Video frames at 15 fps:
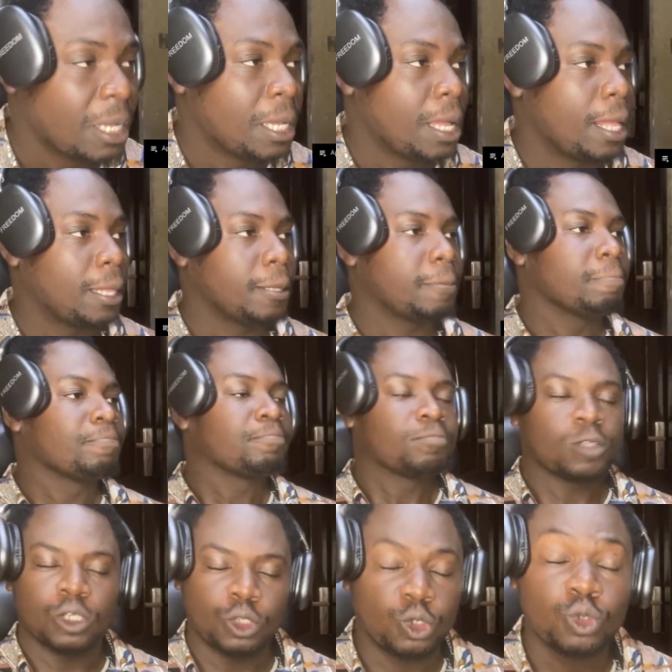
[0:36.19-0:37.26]
And
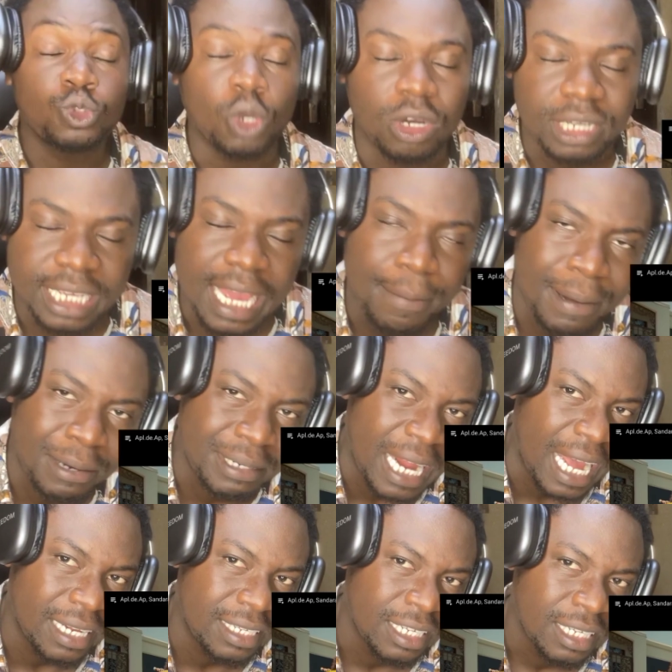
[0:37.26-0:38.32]
you don't care about
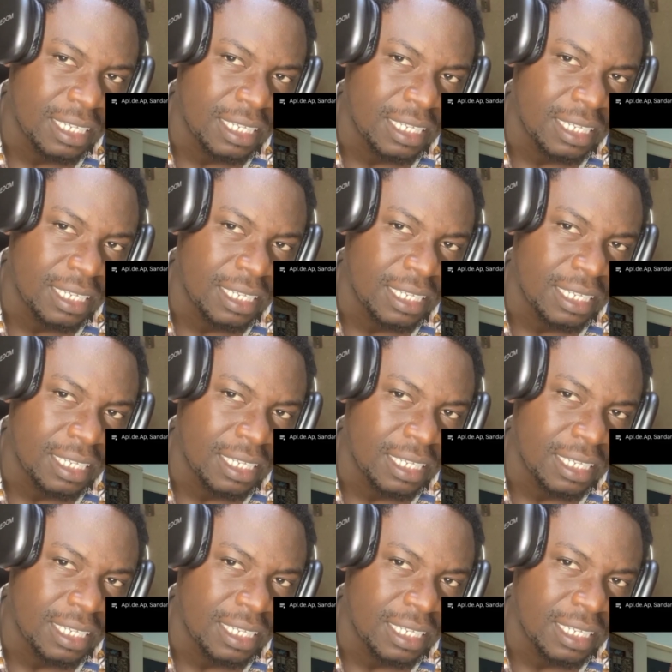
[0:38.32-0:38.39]
that.